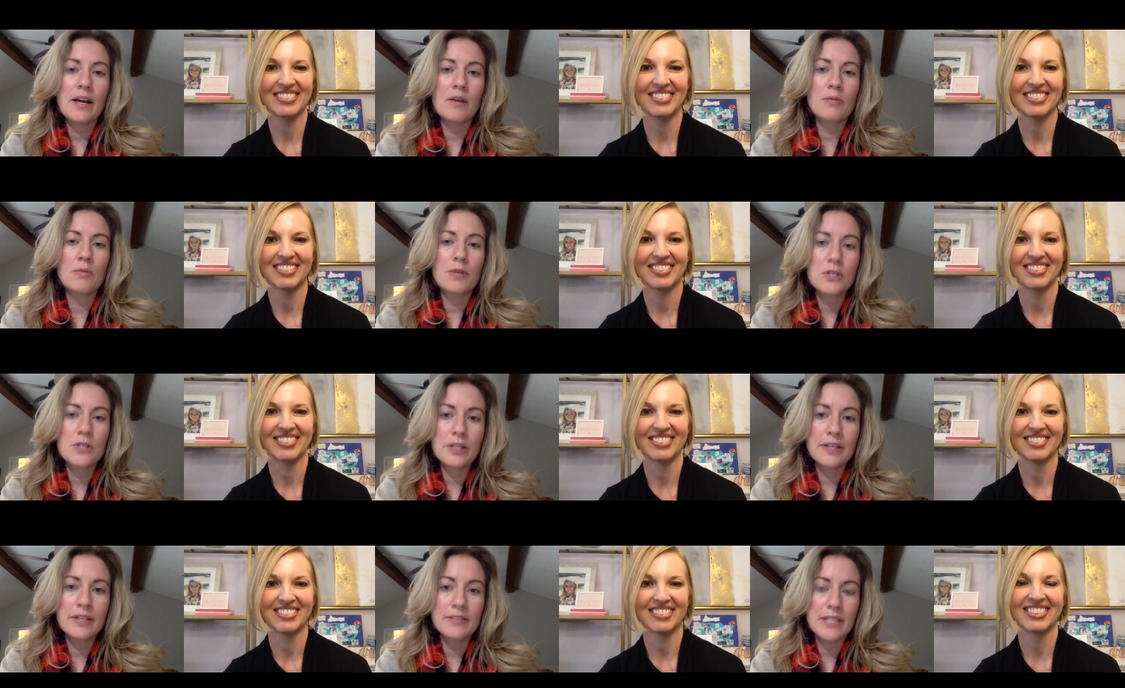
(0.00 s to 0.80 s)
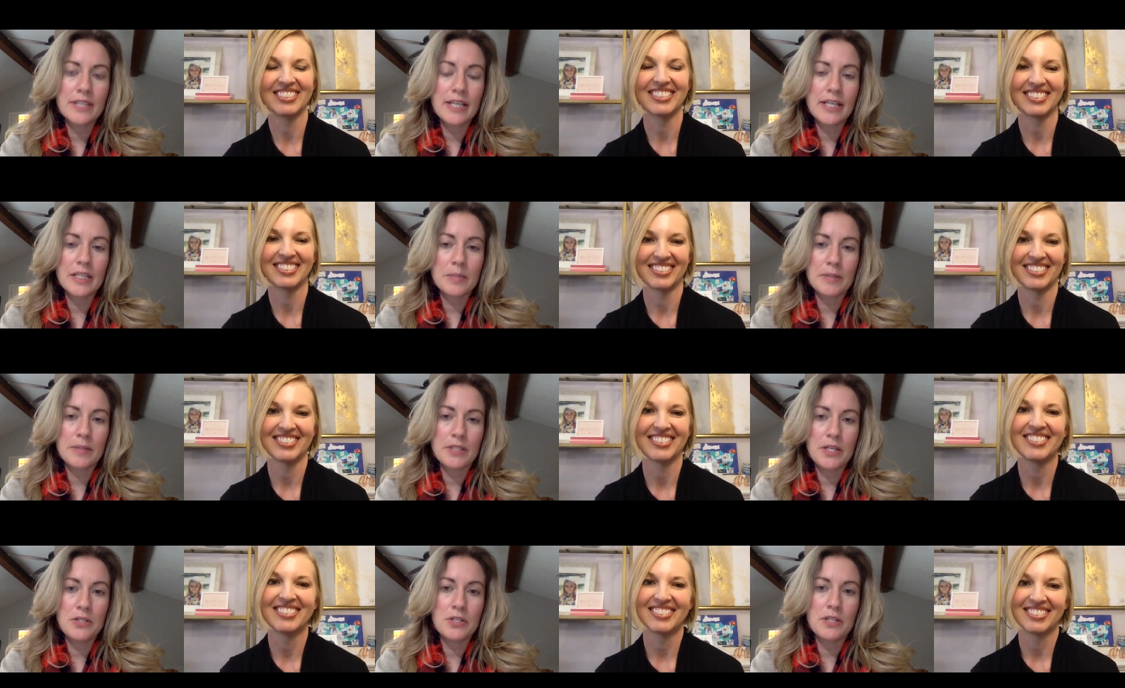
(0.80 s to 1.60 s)
Speaker 1: originally of setting
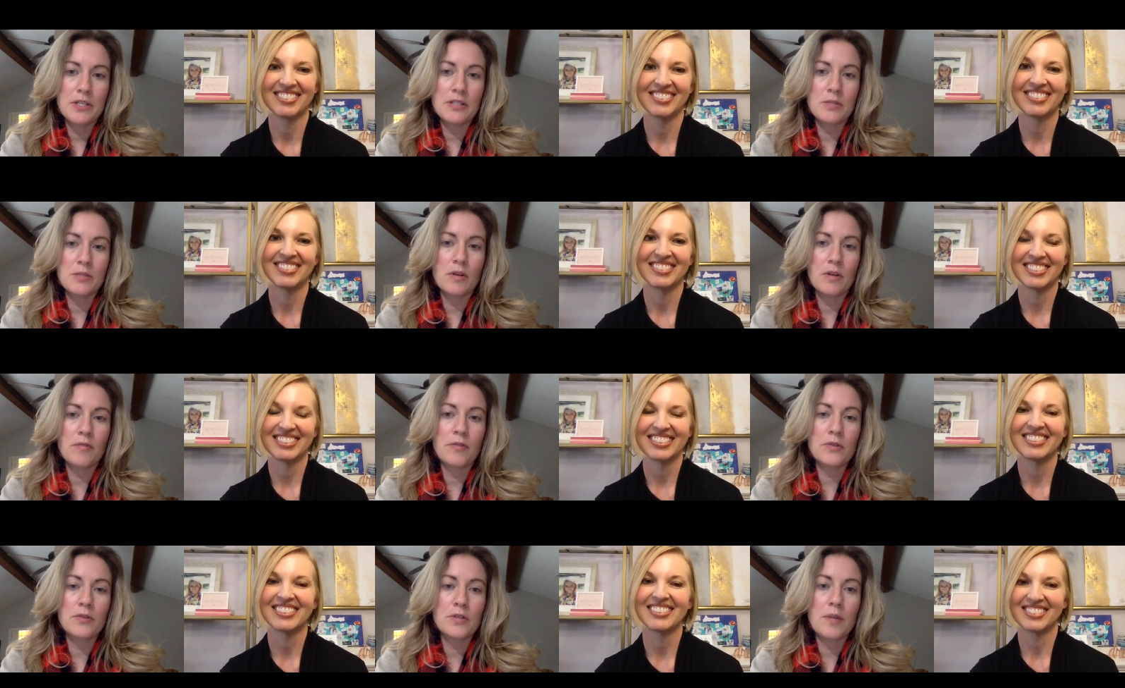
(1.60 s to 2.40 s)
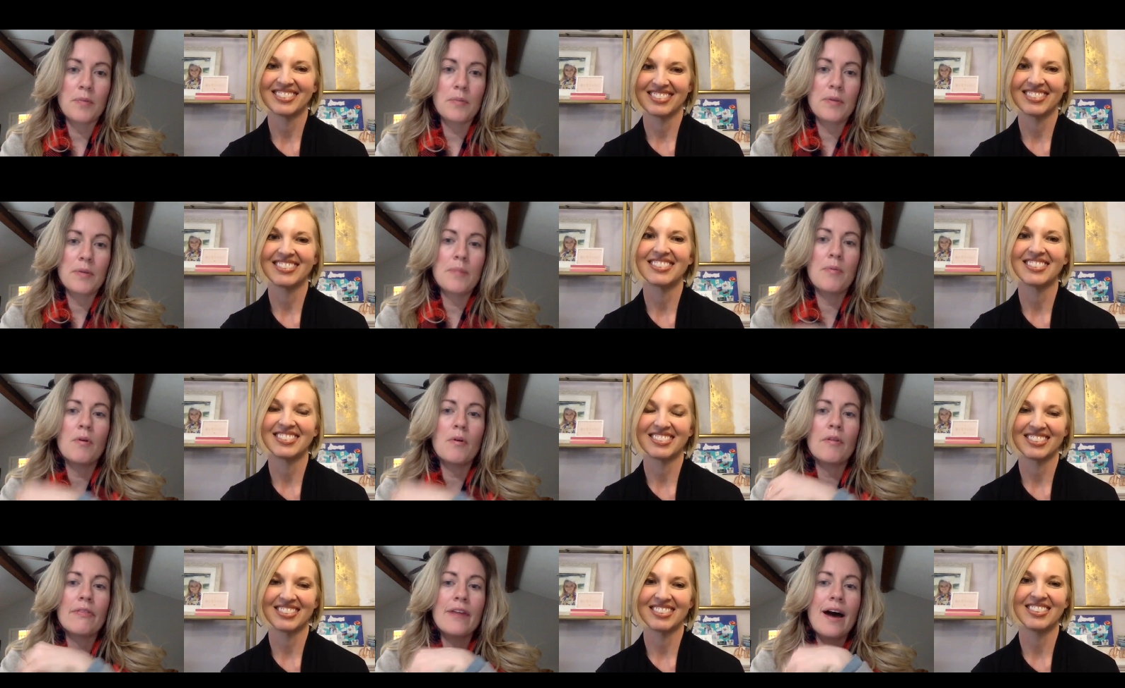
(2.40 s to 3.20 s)
expectations with our first couple
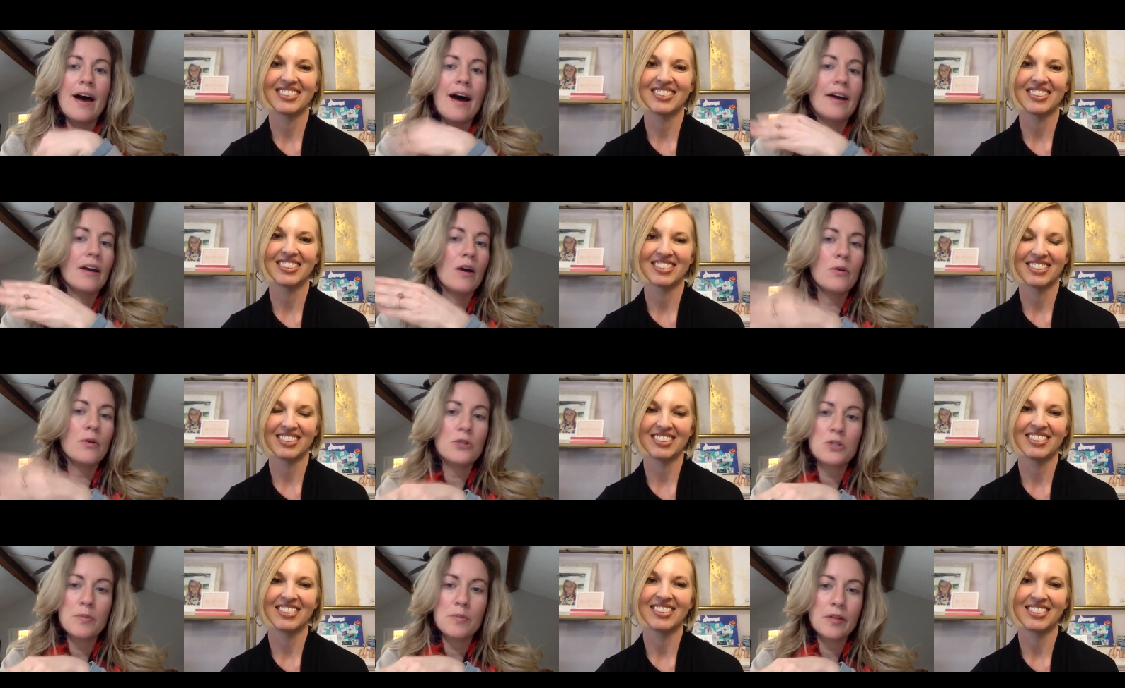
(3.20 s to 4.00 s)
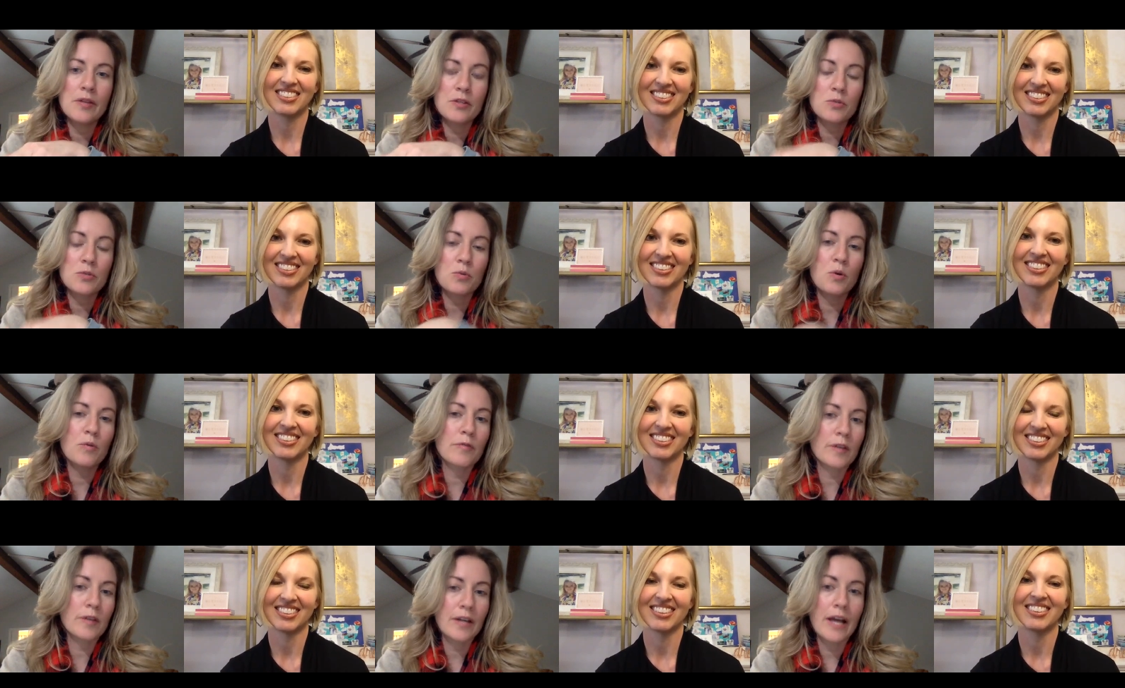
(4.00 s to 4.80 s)
people that oh you should be in this role
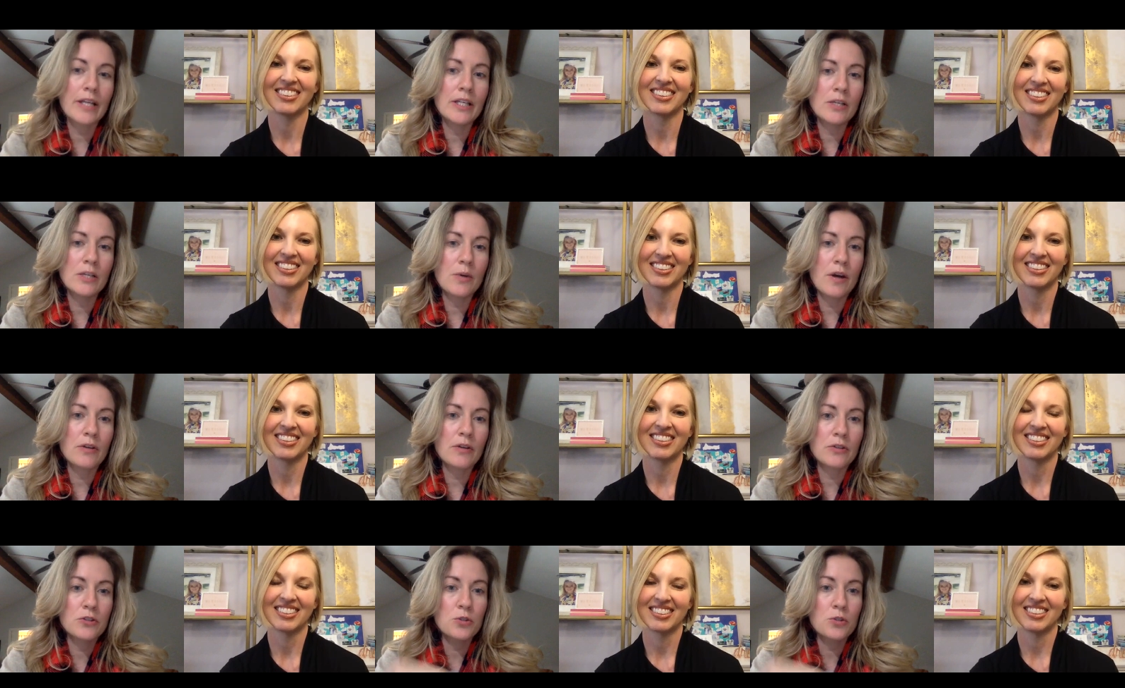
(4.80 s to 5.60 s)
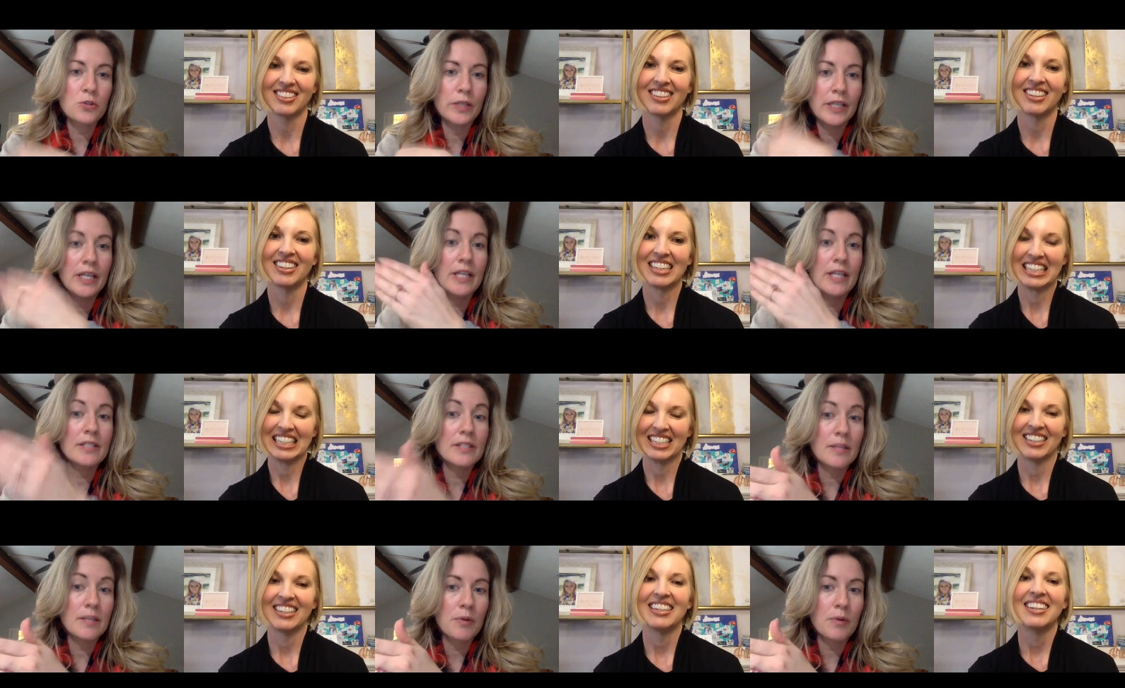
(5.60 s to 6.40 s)
for 90 to 120 days
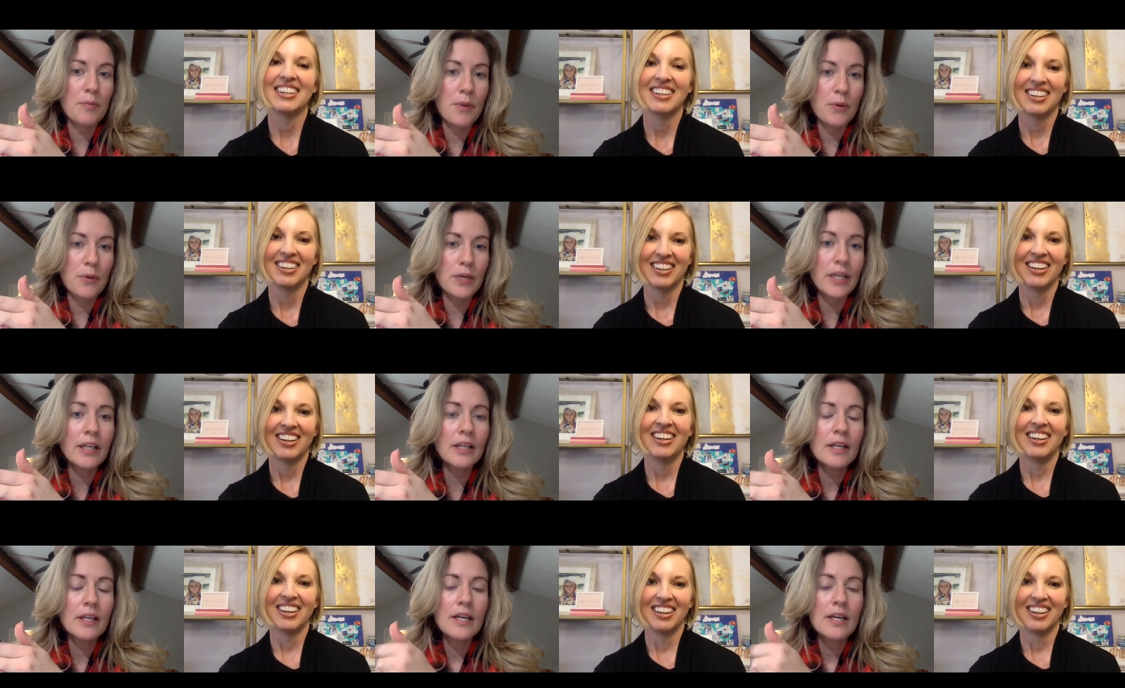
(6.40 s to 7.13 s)
and then promoting